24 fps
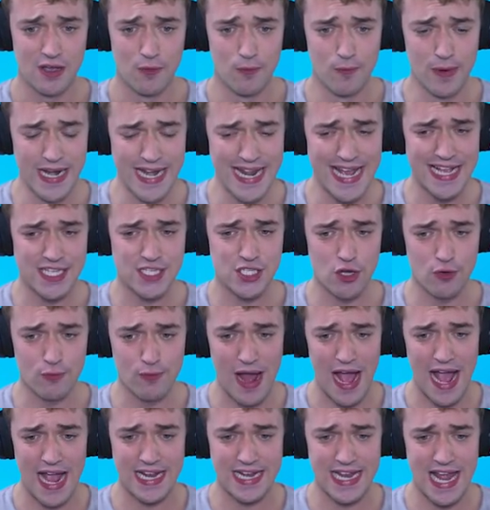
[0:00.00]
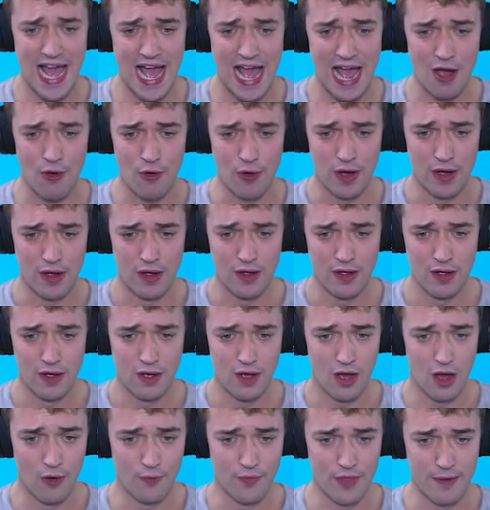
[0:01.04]
We need you right now!
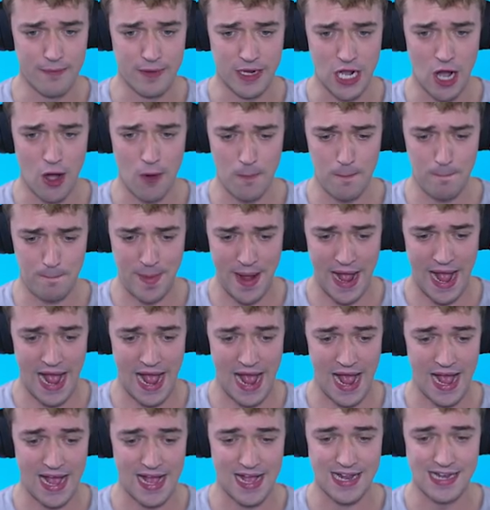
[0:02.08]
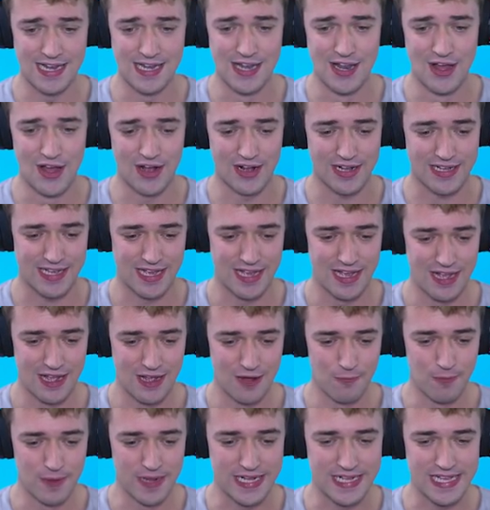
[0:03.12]
Oh, there we go. Bah, look,
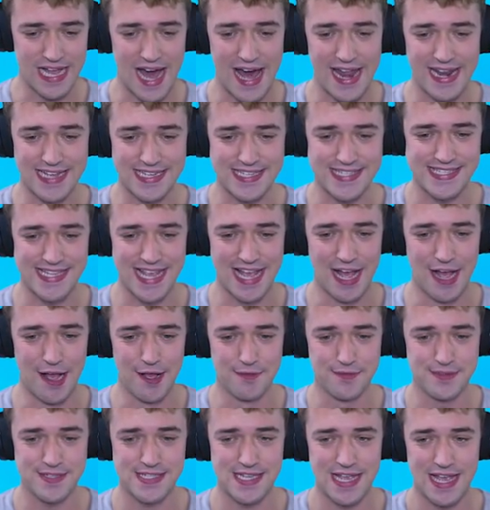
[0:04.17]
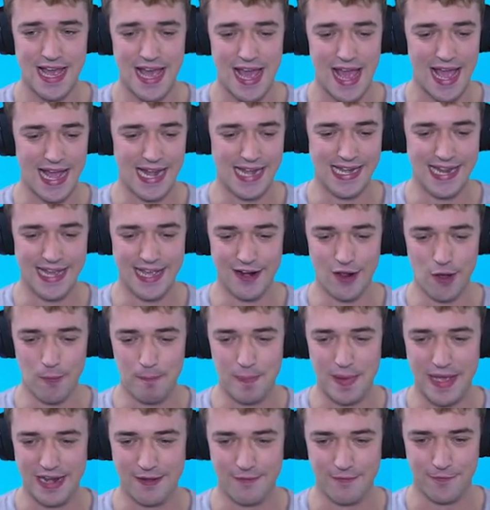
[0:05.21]
we got ourselves a little
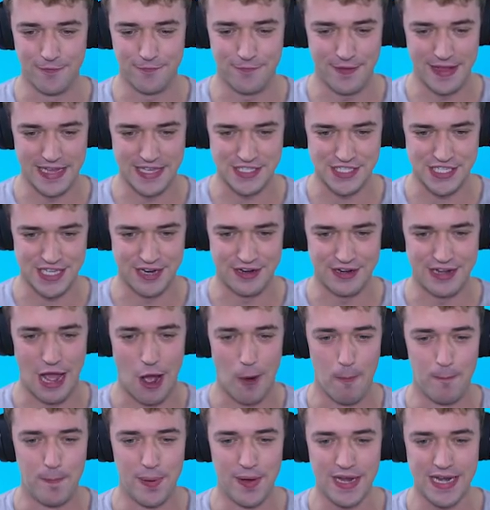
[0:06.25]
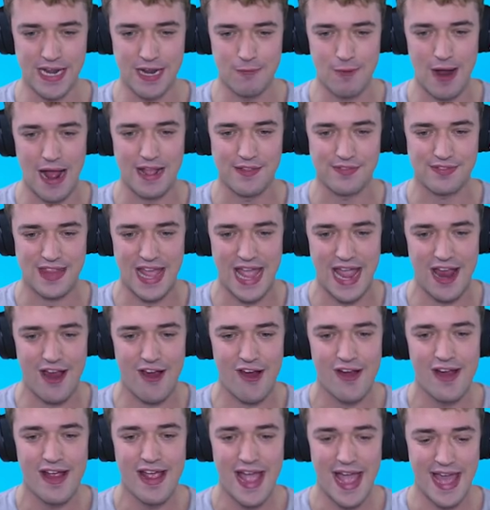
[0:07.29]
bit of a fish here. Now put it right
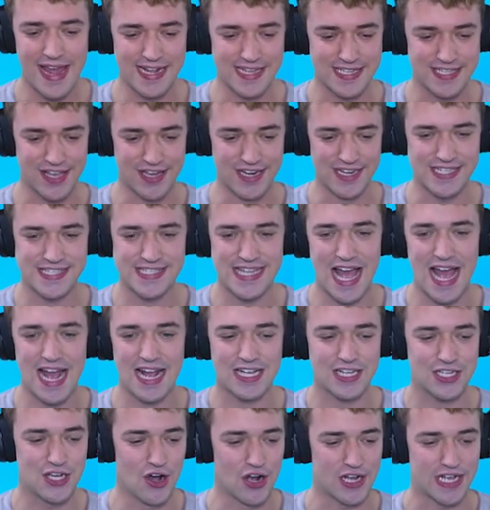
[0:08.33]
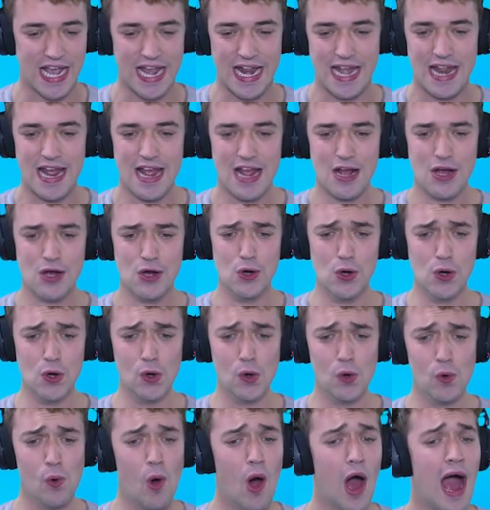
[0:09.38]
there, and it's gonna start cooking.
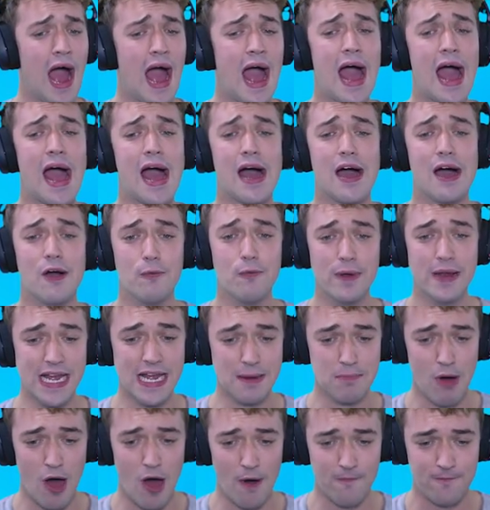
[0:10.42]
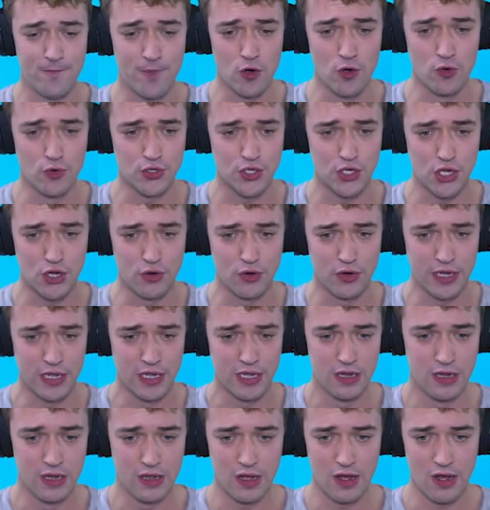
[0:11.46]
Hooah! We need more food,
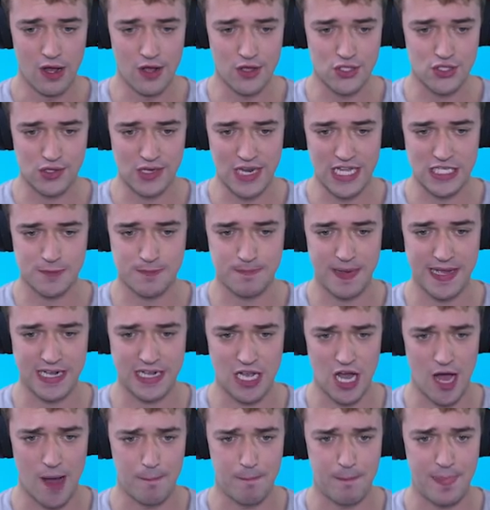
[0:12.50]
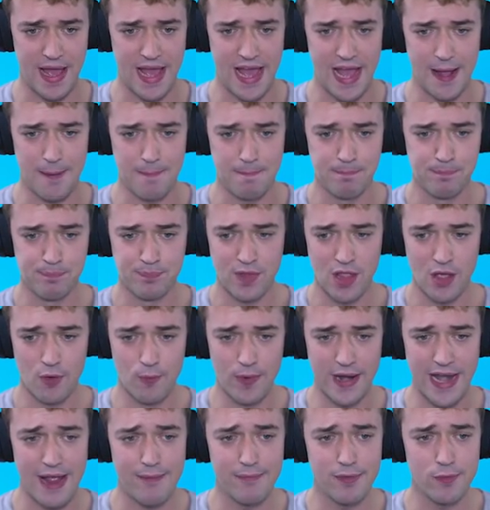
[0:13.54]
dude. Also, let's pick up um,
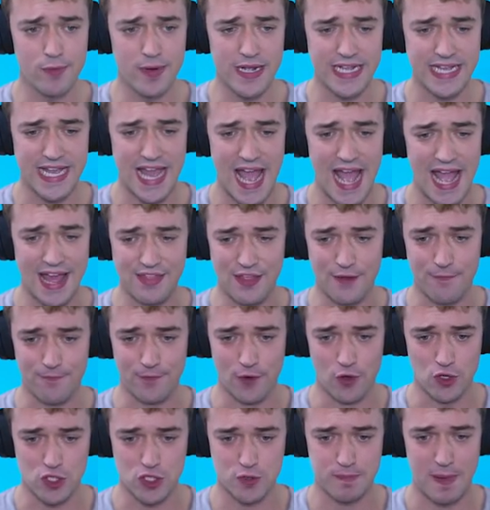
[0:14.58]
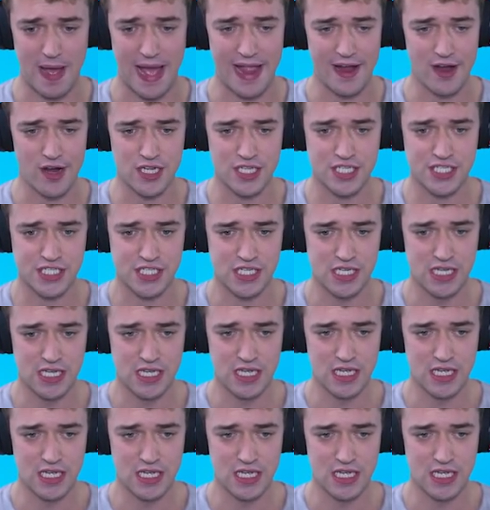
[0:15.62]
whatever we can that floats by us.